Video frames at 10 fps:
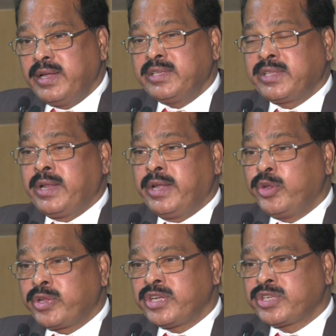It is an
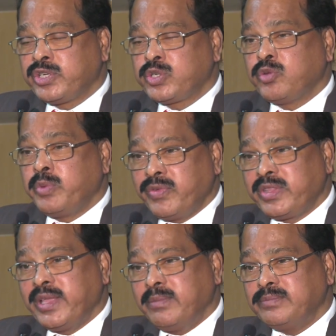education to be
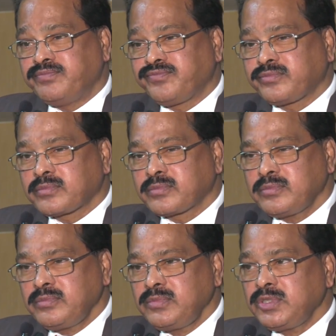with them.
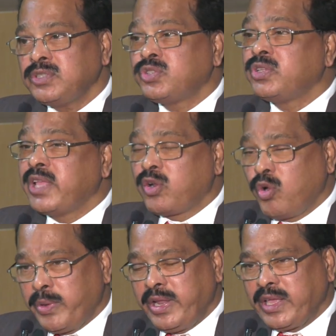So they are
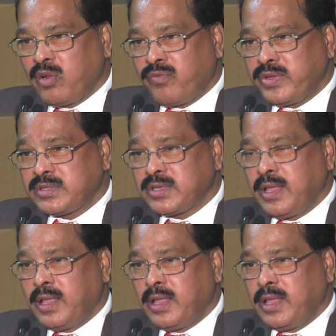opening an office.